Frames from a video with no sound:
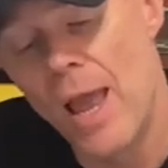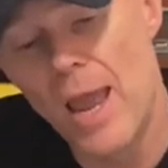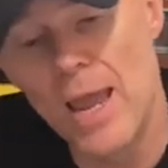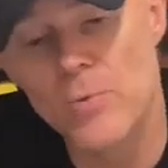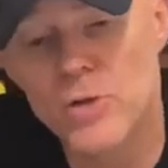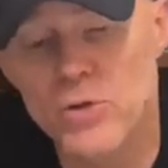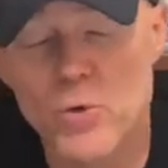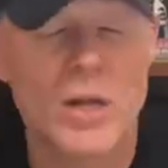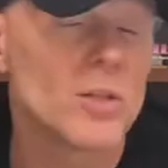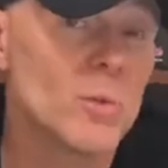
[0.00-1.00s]
And we're going to do
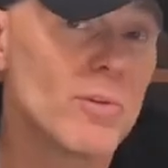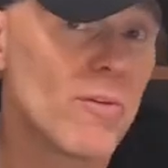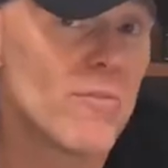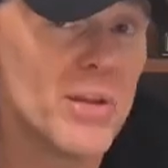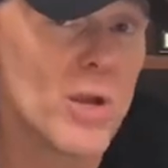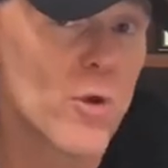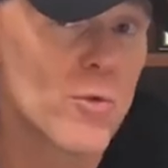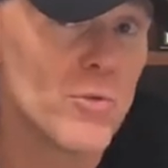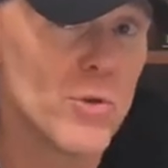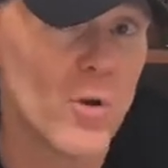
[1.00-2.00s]
a little bit of a video
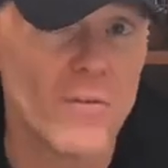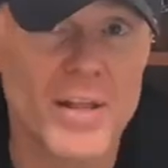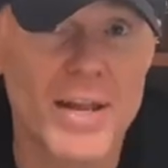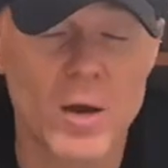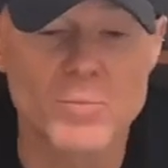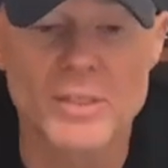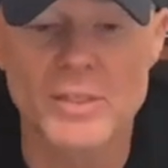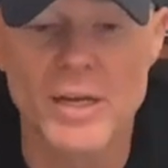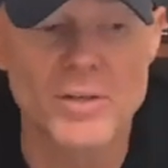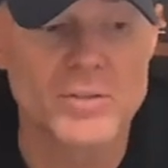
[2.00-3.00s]
review of that album
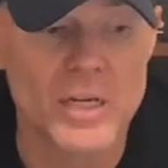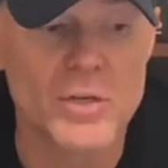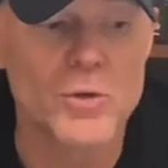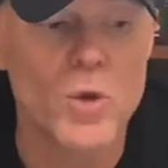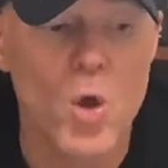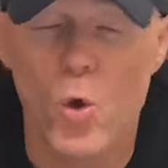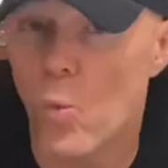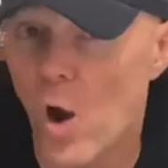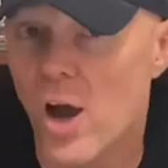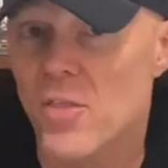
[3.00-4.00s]
today, and I'll tell you
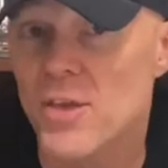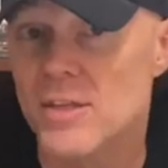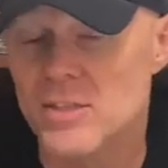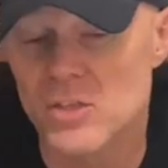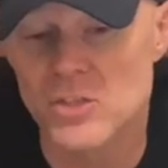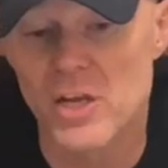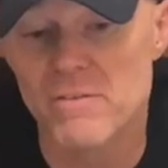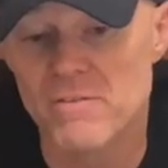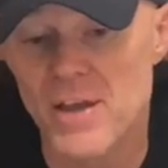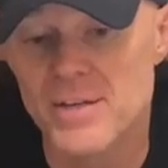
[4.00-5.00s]
why I think it's such a
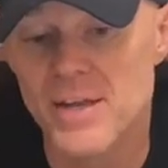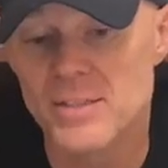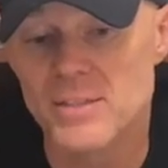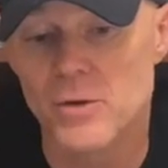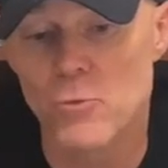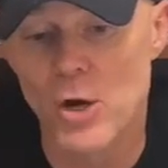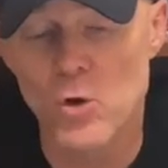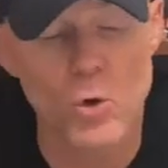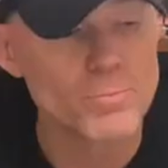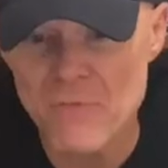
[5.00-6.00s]
fantastic
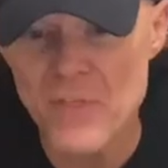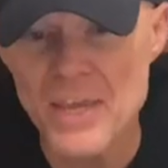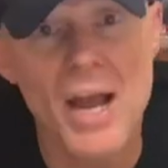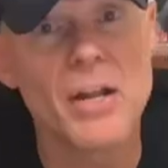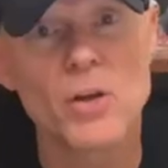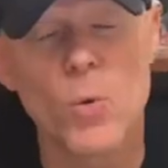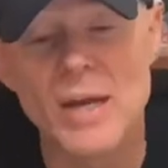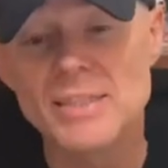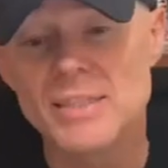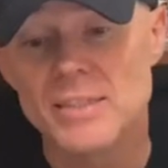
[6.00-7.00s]
record. For the
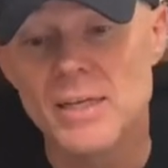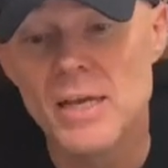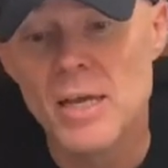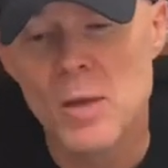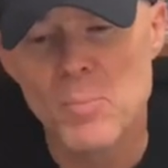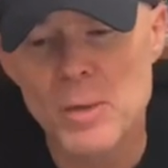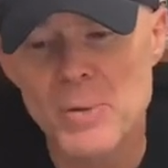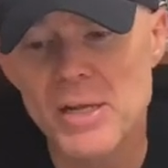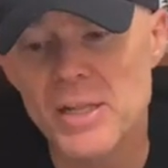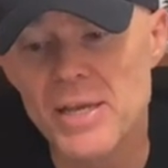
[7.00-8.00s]
unacquainted, Mick
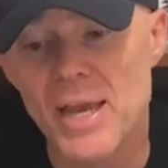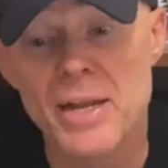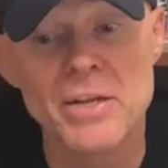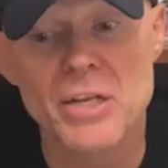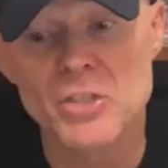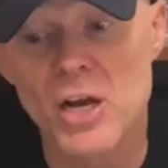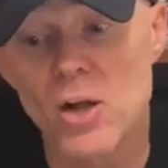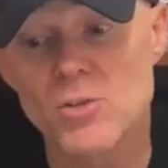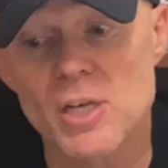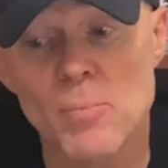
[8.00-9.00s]
Pealing and Nick
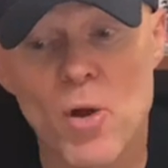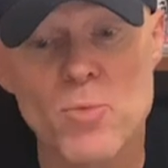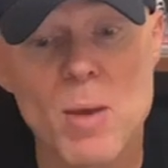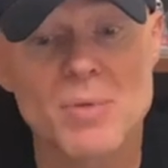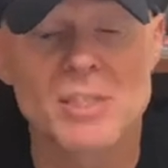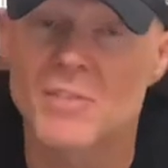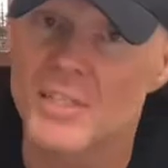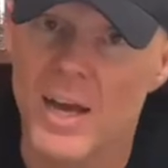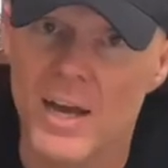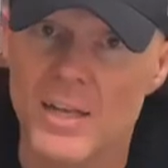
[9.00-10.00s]
Charles are both members of
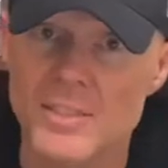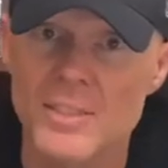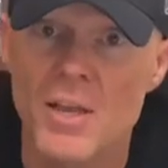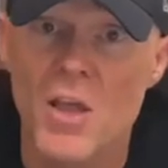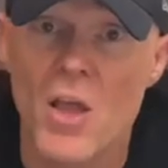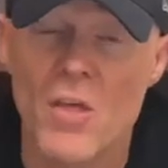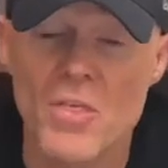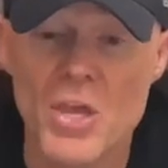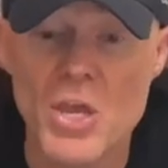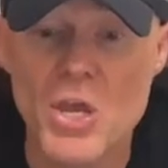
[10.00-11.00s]
Stars,
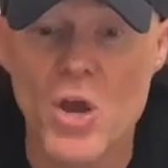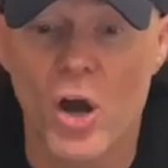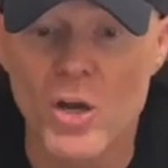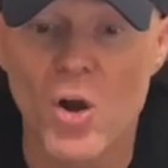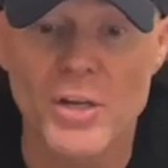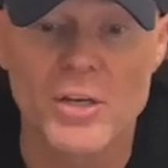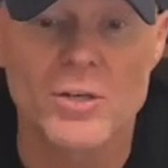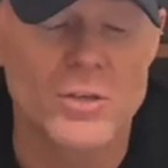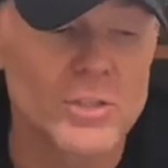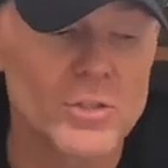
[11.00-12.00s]
the iconic
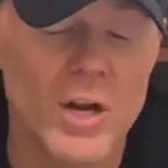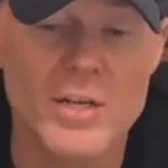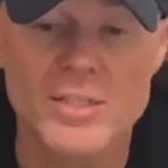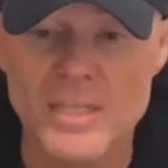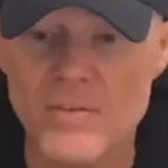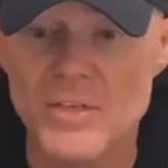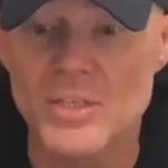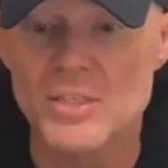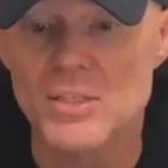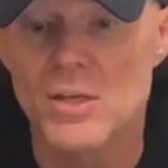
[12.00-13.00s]
Australian
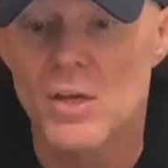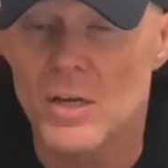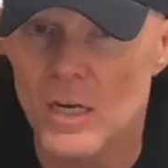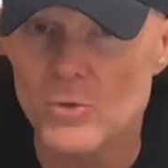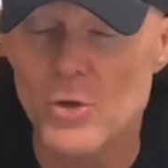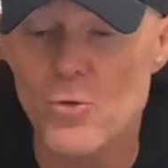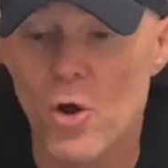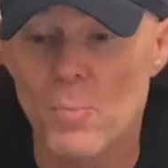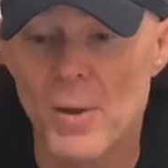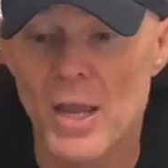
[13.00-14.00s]
70s country
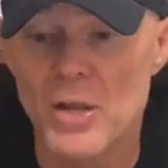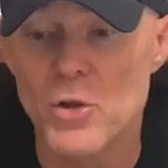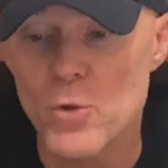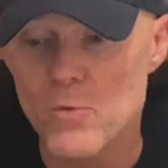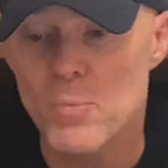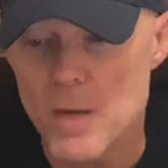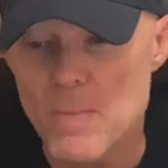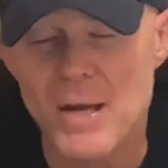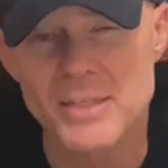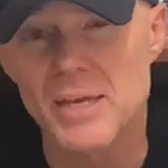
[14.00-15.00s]
rock band who have been
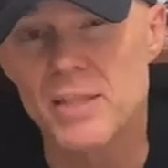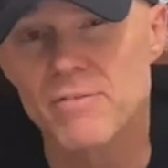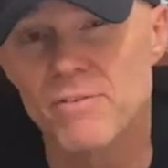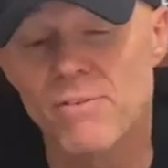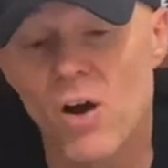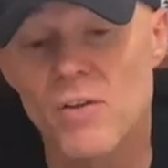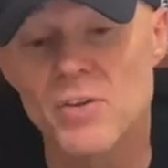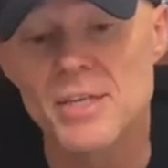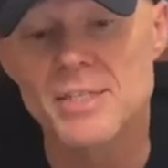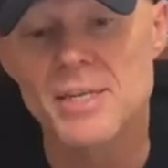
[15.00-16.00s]
back together for 5
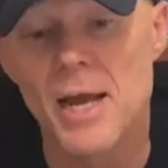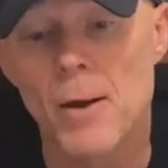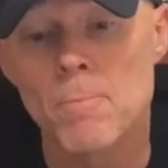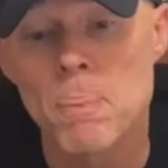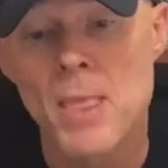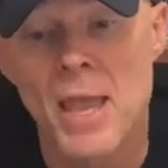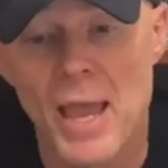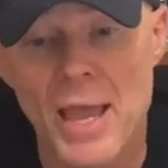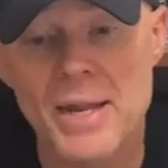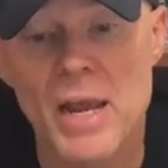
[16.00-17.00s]
years now
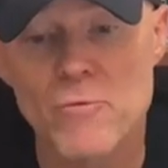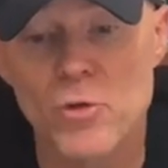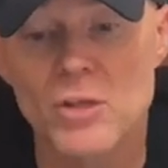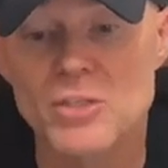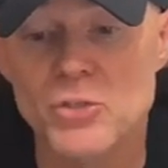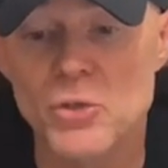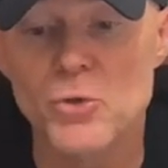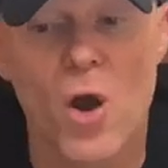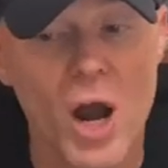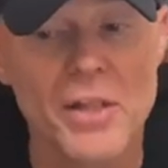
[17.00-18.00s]
and have released 2
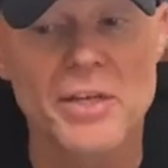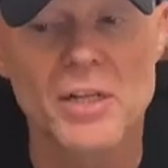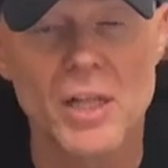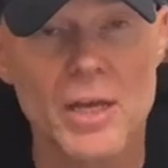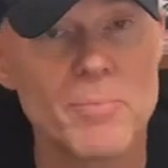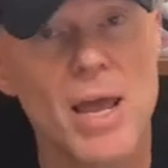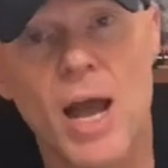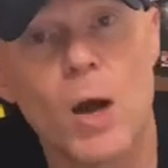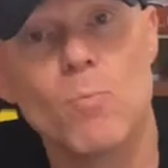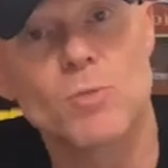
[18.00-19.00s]
highly acclaimed
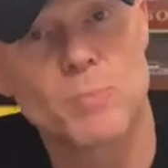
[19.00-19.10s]
albums.